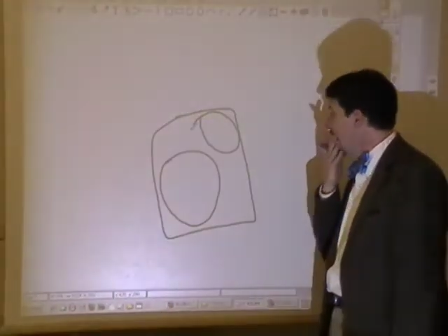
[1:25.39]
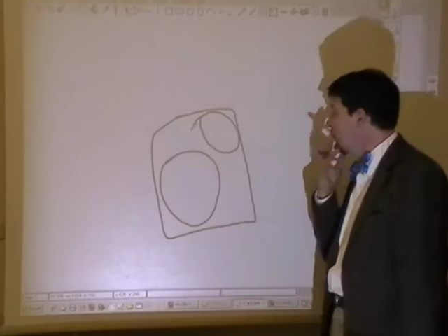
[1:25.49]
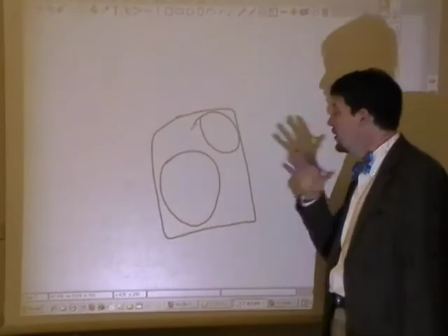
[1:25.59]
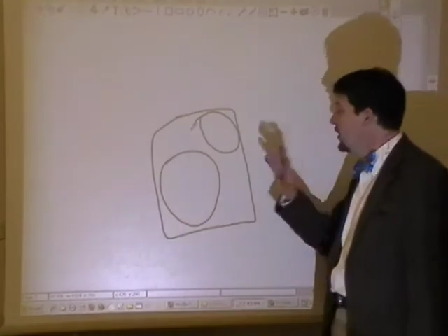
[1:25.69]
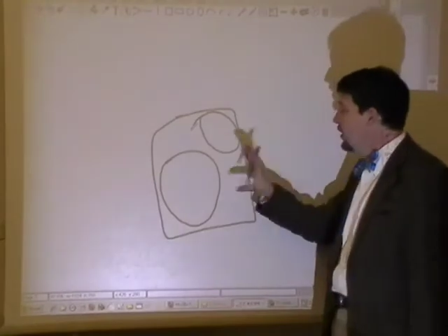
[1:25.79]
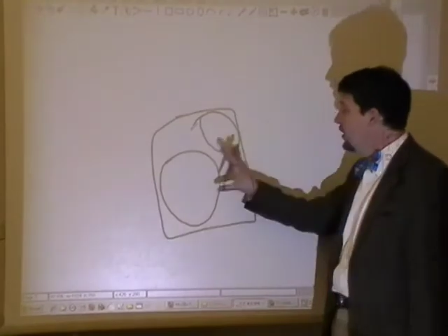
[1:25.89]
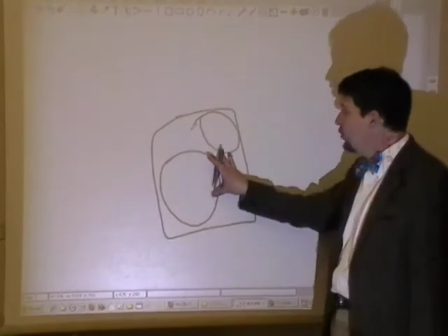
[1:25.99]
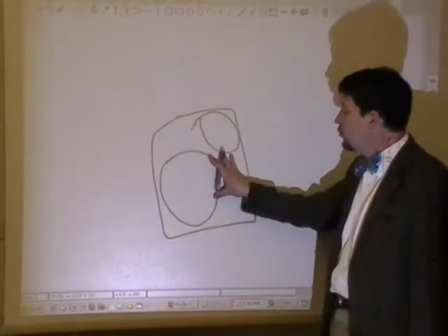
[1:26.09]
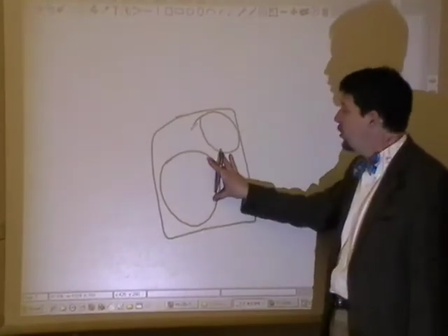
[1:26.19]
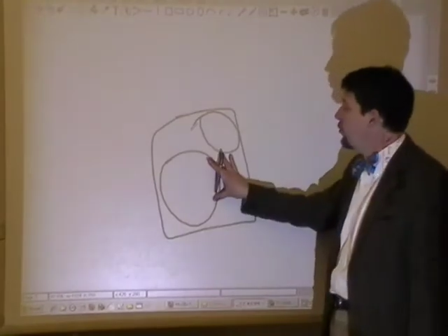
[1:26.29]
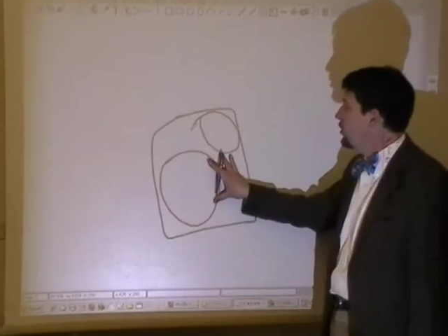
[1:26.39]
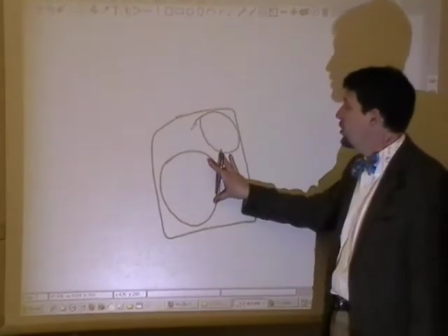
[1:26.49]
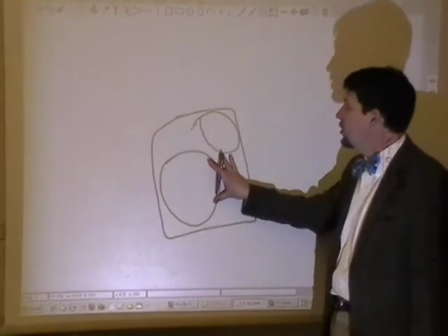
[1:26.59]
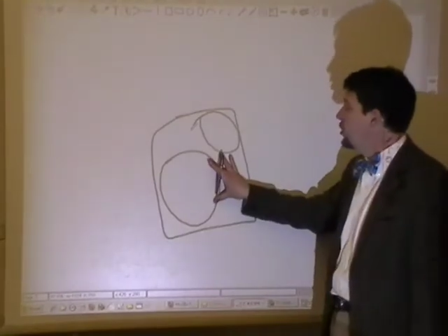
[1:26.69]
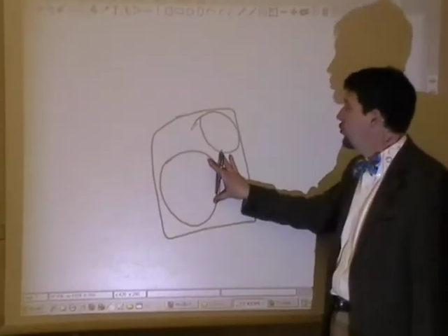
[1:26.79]
goes. Here's what we're
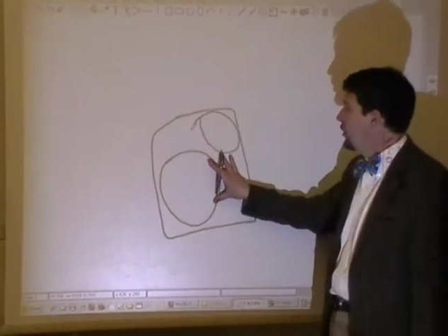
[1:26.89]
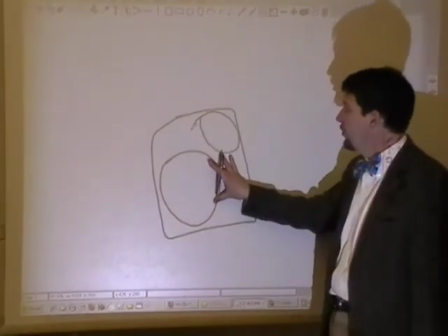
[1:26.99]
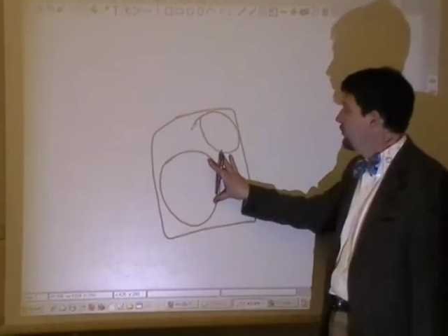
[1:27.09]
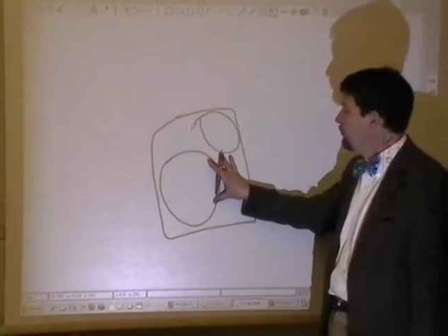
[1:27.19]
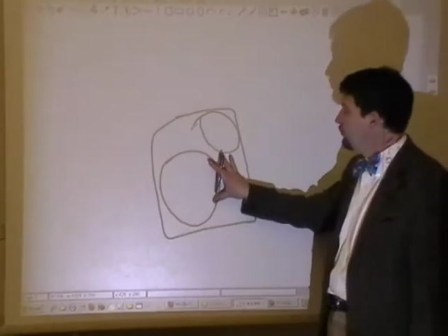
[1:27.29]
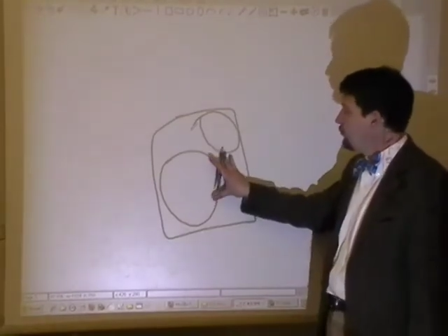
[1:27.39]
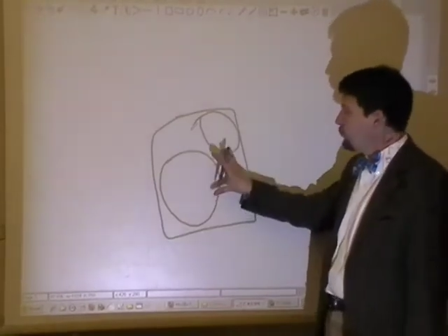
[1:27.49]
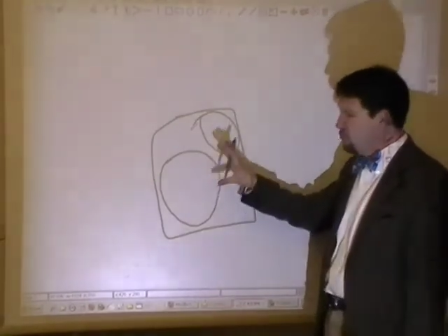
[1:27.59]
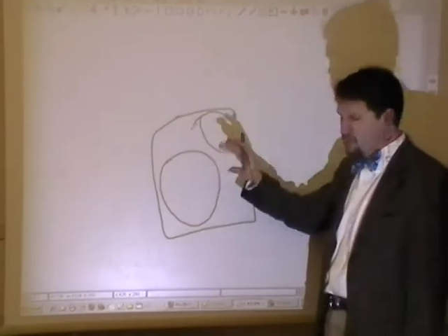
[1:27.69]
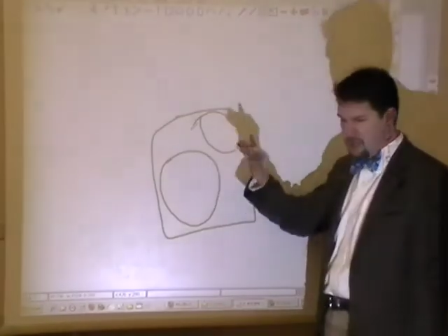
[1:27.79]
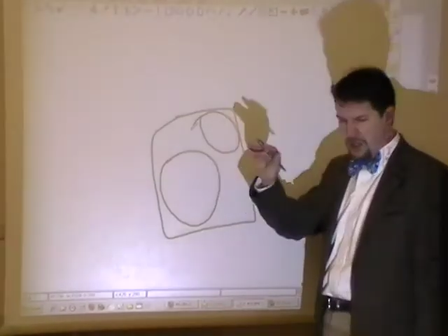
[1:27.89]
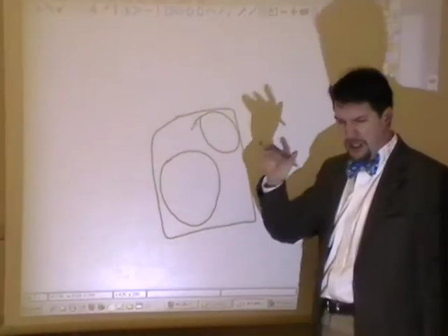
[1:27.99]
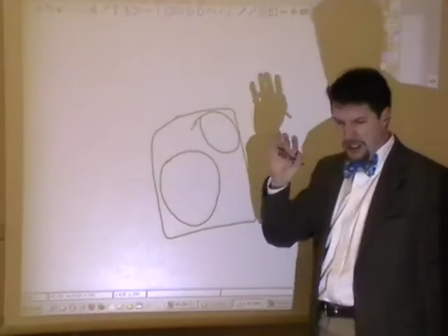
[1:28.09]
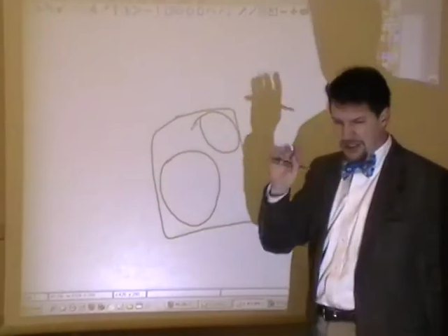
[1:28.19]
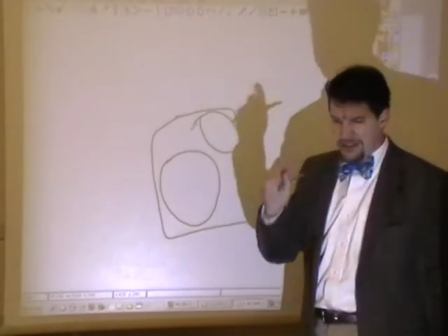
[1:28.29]
going to go with.
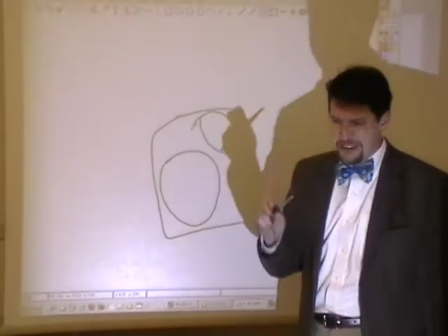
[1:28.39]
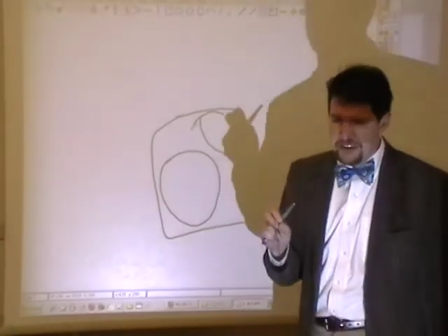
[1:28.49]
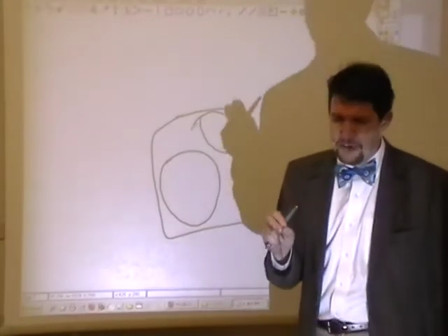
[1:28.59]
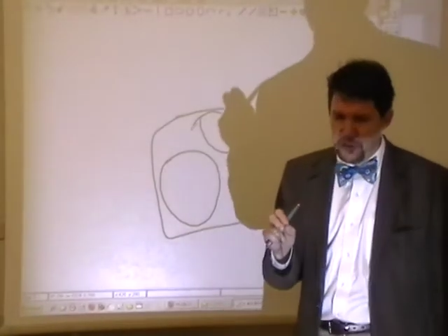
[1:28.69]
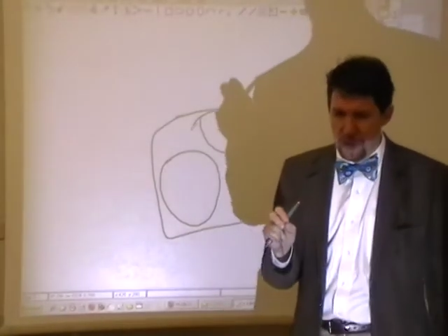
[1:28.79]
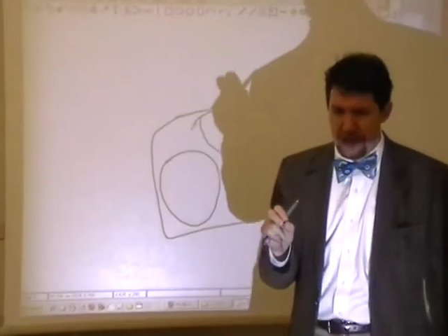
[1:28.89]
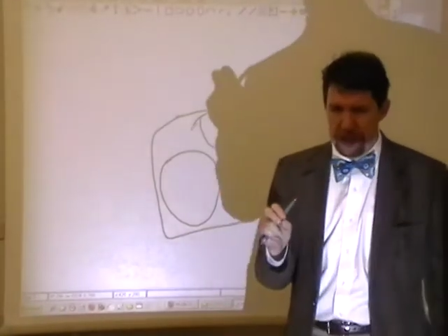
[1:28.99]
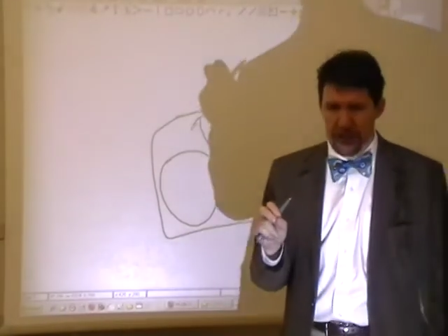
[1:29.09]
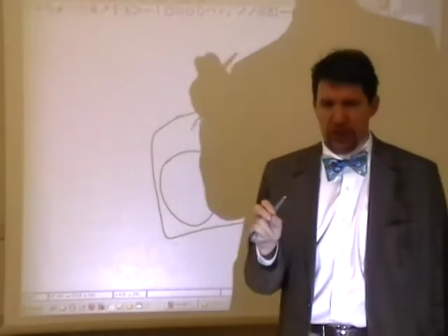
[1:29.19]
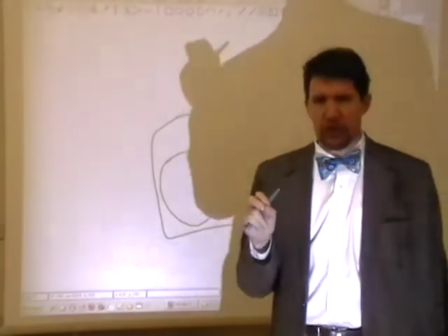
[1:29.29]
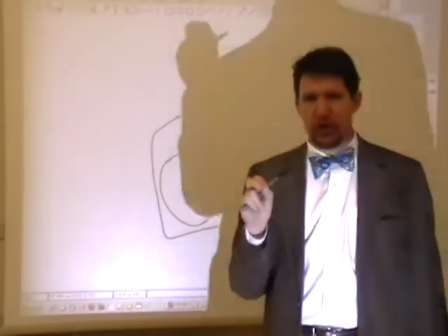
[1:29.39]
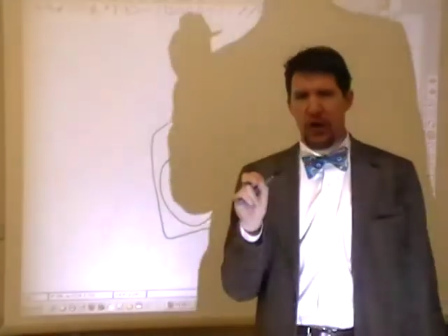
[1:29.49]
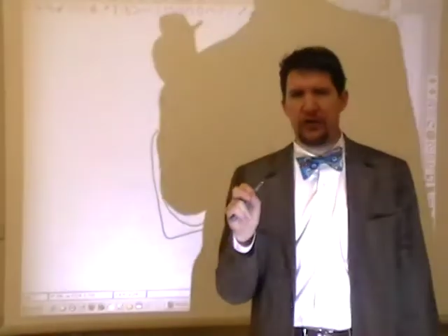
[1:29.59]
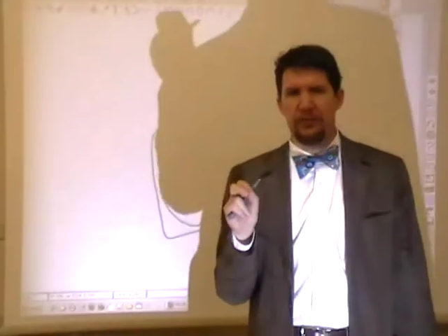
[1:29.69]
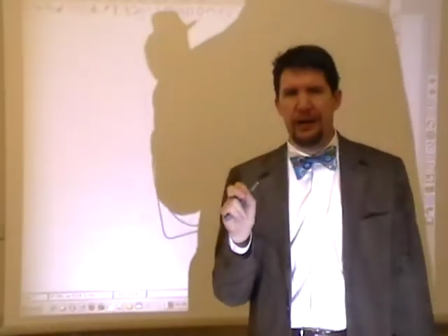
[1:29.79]
Disjoint
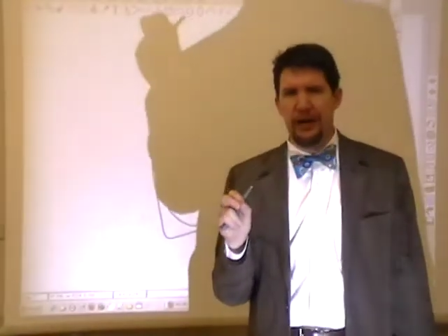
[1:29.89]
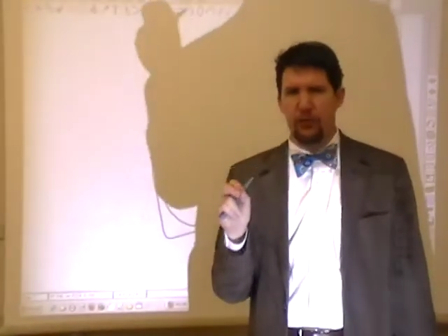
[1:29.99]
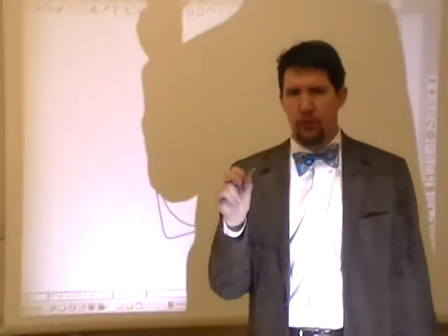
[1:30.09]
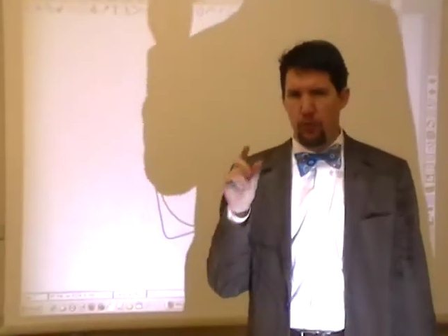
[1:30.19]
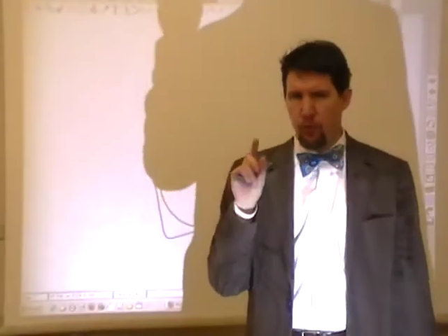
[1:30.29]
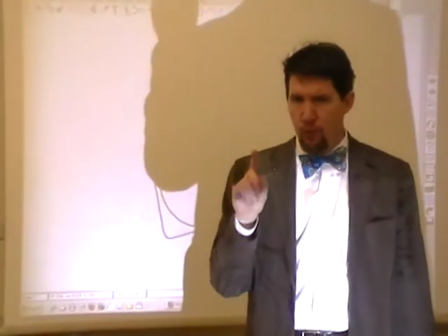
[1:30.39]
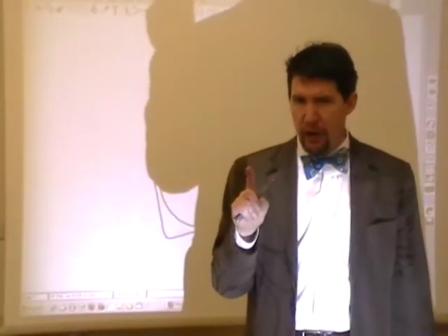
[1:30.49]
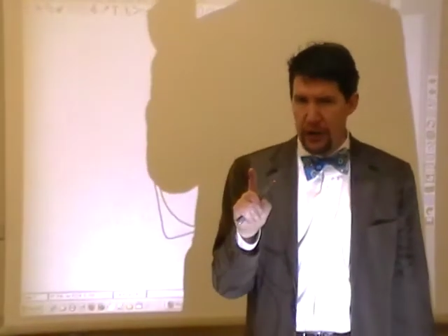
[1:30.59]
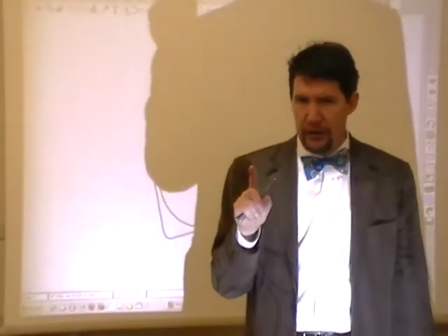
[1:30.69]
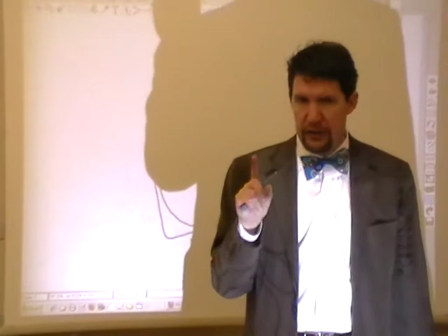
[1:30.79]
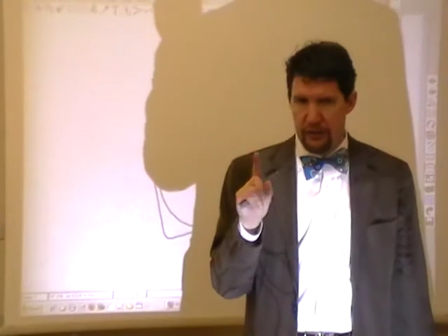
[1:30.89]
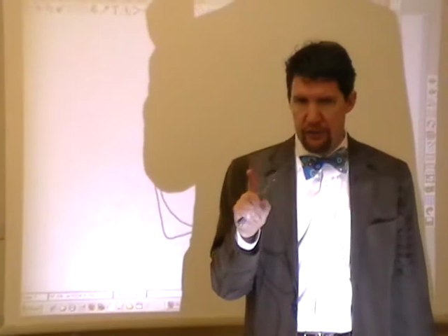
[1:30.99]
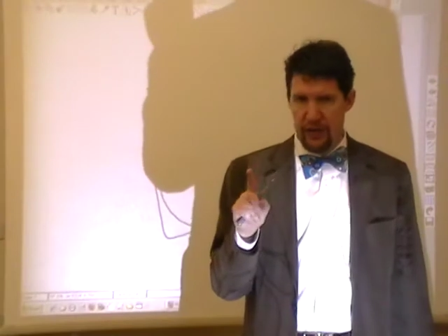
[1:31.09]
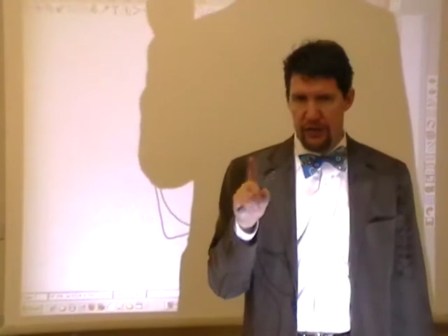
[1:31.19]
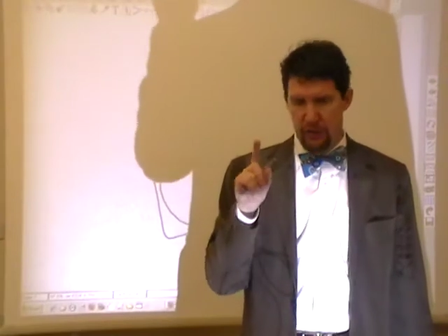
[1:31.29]
talks about one
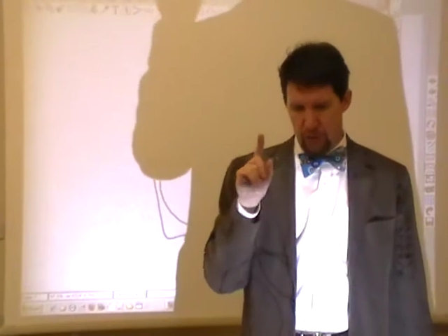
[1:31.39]
event.